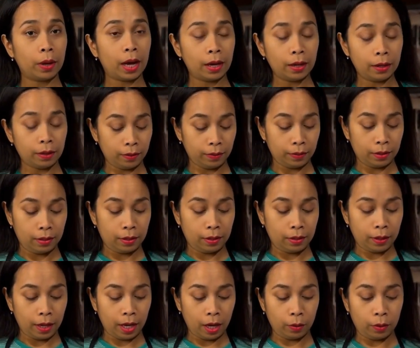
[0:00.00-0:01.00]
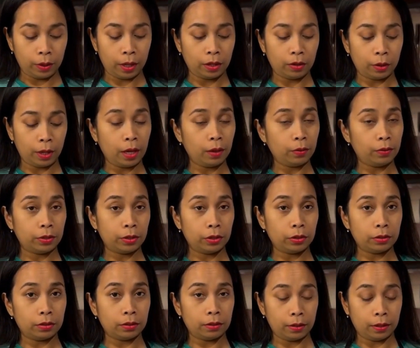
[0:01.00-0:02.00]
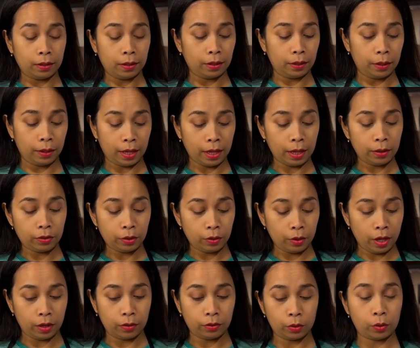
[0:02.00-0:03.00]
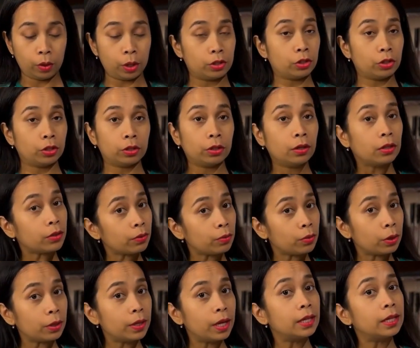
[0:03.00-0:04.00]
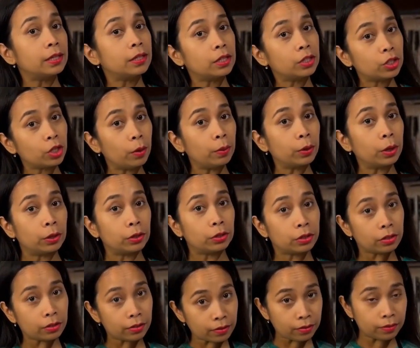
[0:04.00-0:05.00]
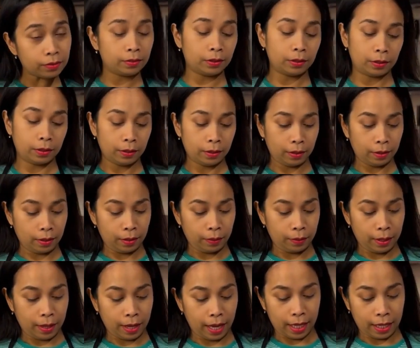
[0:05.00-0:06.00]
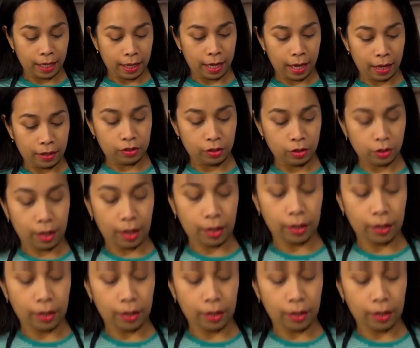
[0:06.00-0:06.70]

back. How many grams? And if you have questions, put that in the comments. Then I can answer your